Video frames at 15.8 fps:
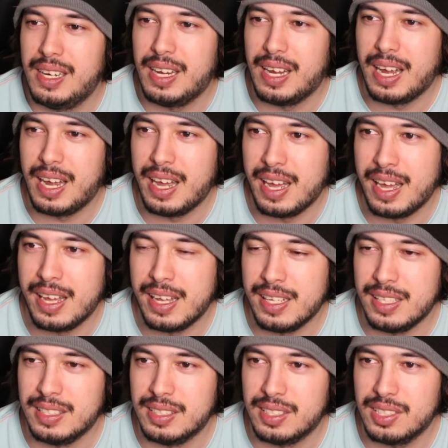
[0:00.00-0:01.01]

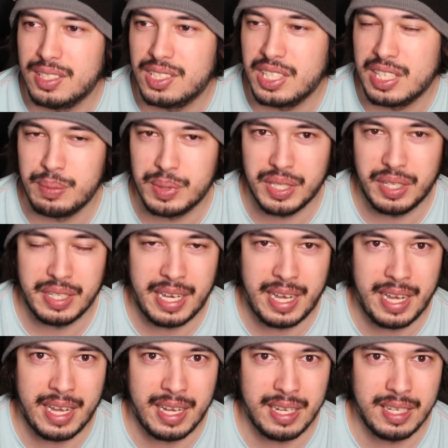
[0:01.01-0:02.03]
And James Hunt
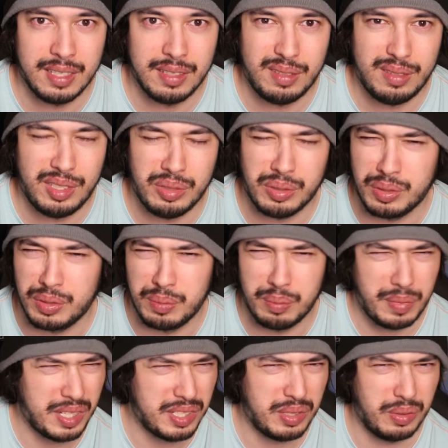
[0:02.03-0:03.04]
had torn
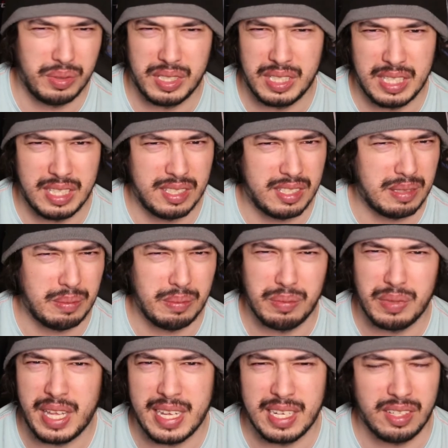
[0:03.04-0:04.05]
muscles in his
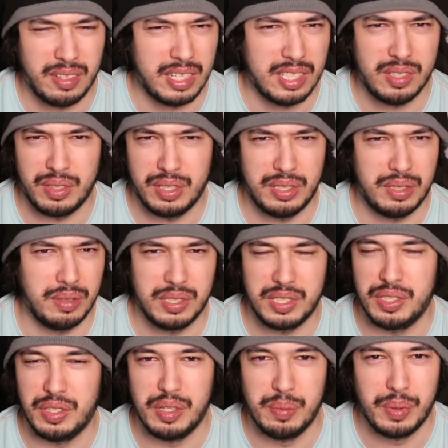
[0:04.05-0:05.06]
leg, like trying to do a
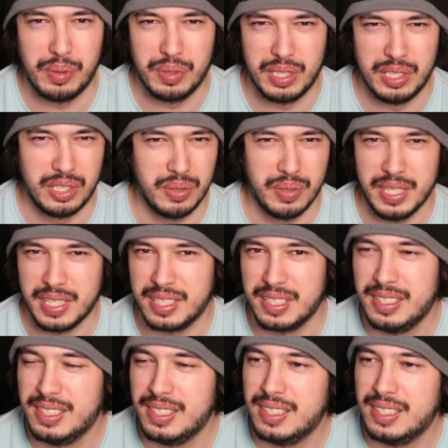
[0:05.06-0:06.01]
snowboarding trick.